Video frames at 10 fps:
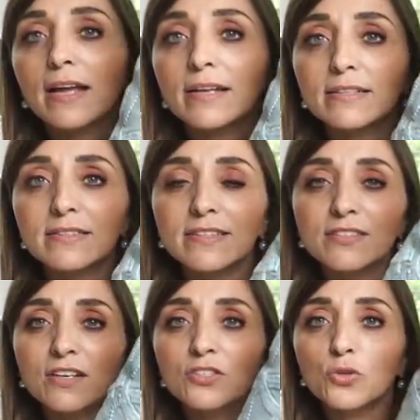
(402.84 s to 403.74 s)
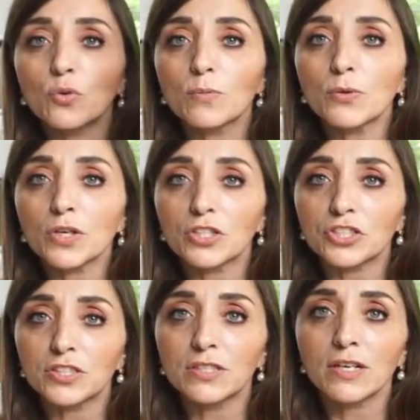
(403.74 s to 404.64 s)
is this adorable
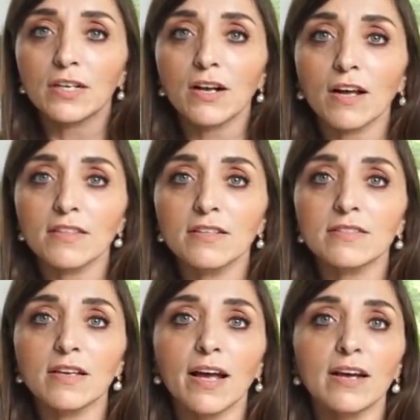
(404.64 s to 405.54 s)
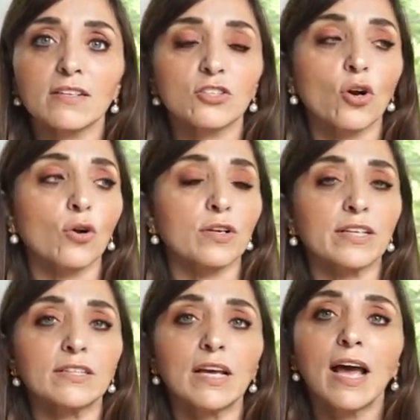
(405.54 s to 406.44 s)
cushion. Got this at
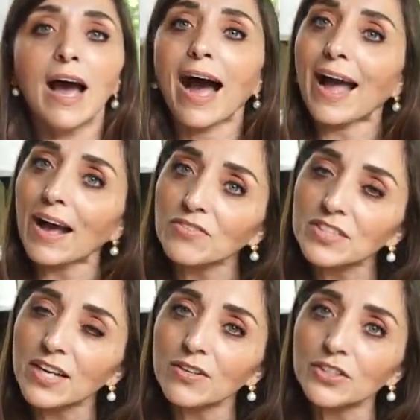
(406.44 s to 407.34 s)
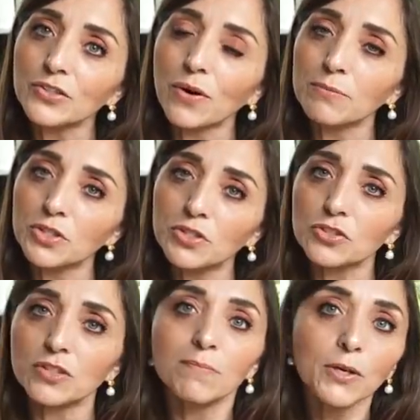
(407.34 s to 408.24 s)
Target. I have to tell you, I'm
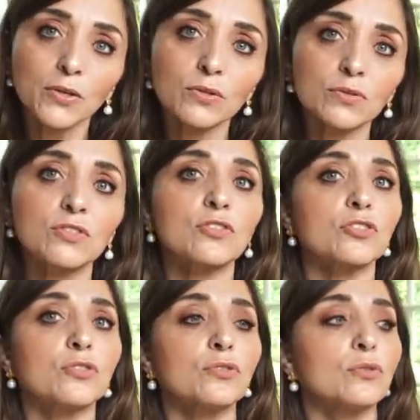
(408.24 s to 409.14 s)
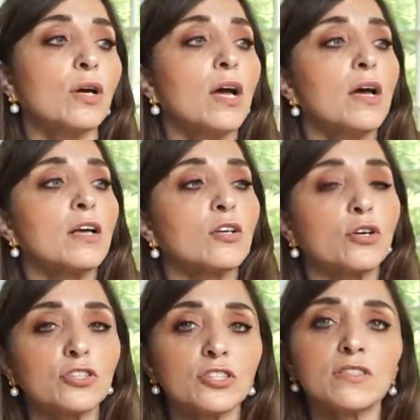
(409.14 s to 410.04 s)
usually opposed to
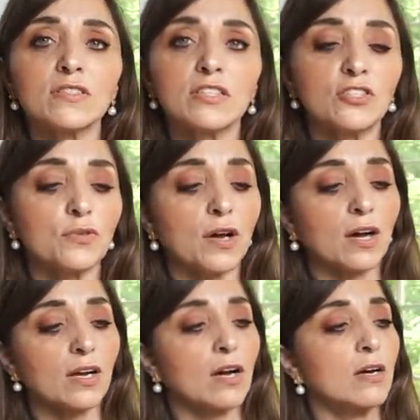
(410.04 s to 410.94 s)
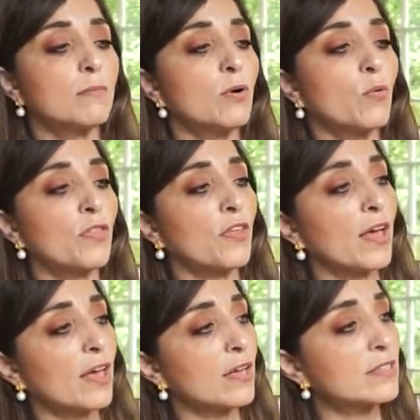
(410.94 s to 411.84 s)
cushions that do not come with
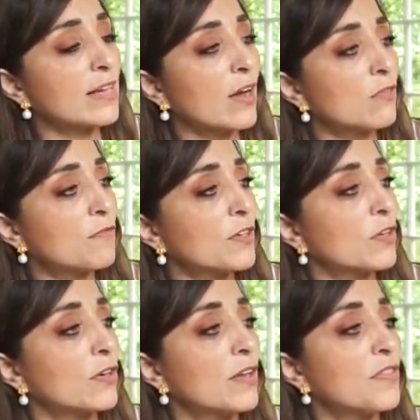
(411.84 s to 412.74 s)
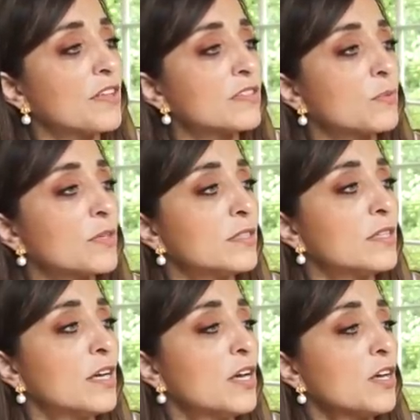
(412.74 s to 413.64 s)
a down filler. And this
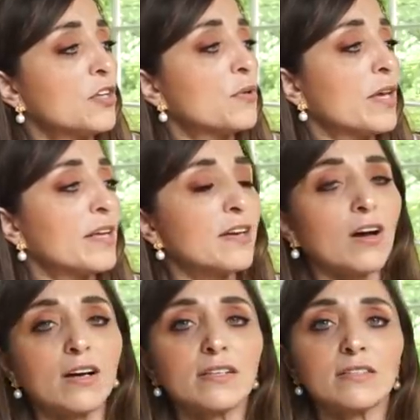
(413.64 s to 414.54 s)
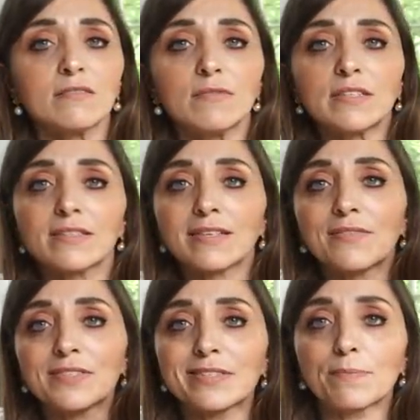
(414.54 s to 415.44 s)
one, you cannot, it doesn't
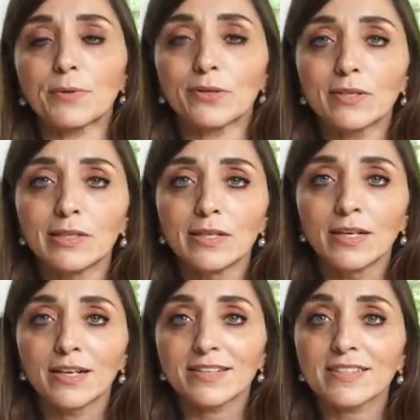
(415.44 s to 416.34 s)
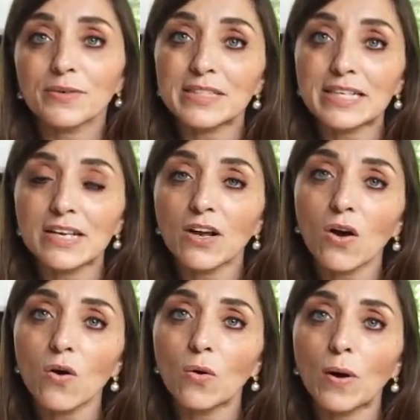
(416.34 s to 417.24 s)
have a zipper. Because I was thinking,
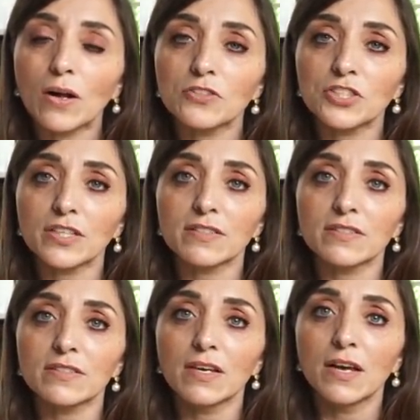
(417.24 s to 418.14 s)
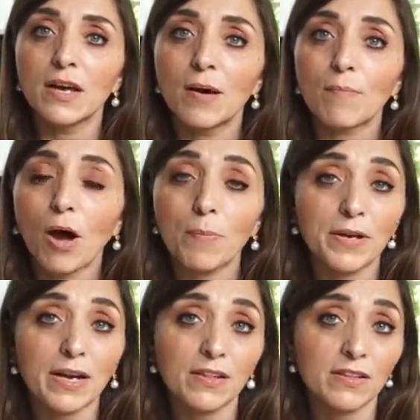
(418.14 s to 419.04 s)
oh, I'll just pop it
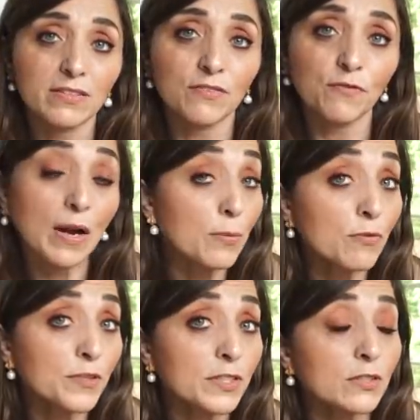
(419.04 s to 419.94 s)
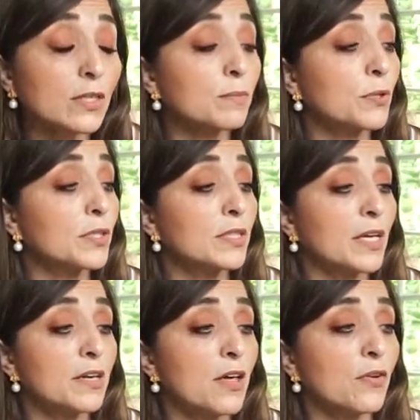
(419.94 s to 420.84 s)
out of this fiber fill and put
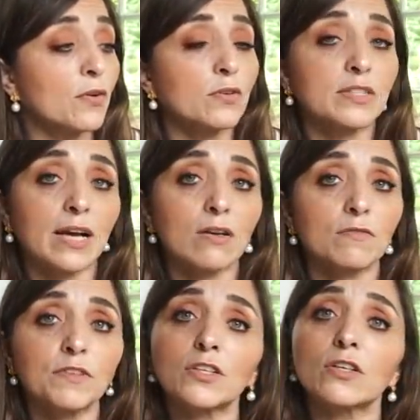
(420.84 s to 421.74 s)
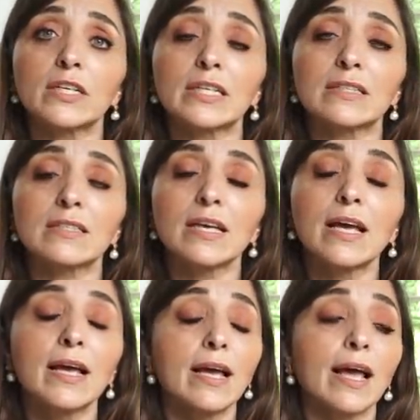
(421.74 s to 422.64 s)
another down filler in it,
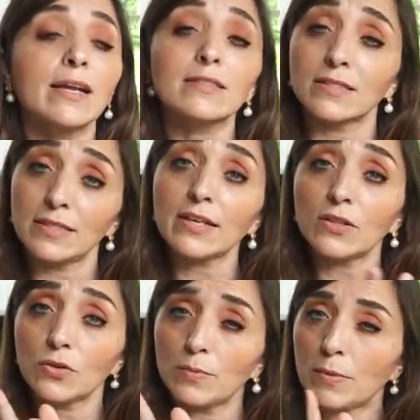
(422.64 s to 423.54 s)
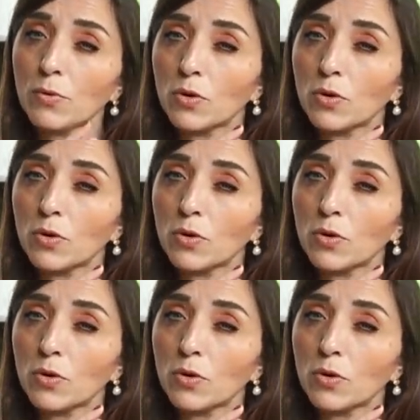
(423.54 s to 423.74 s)
and it's gonna take a little bit